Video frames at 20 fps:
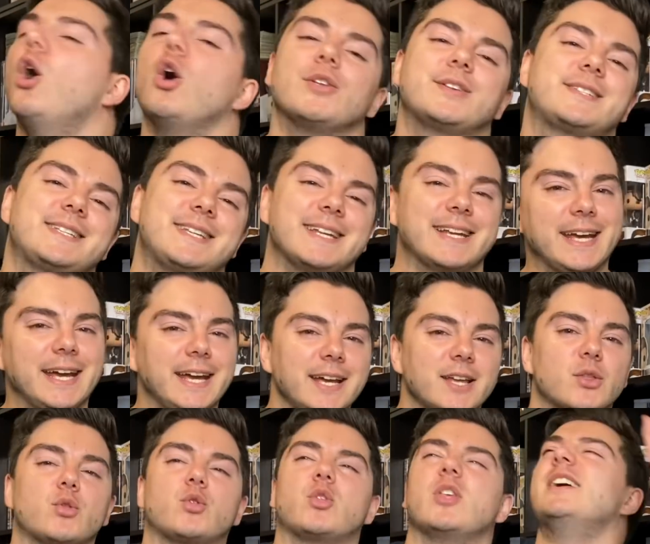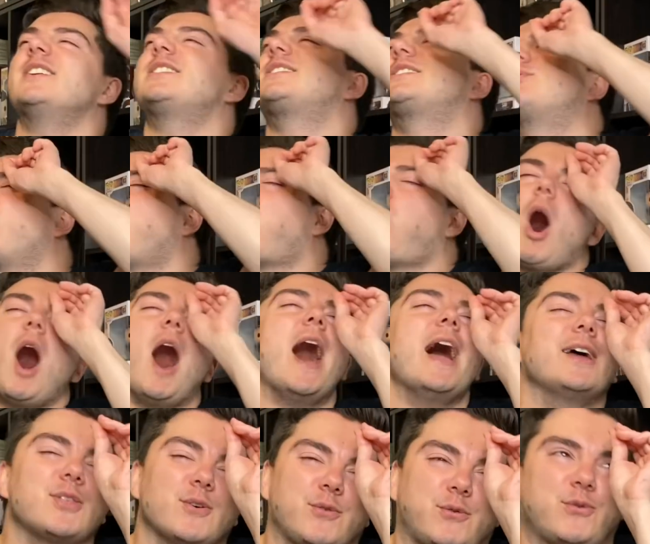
See? This... Why the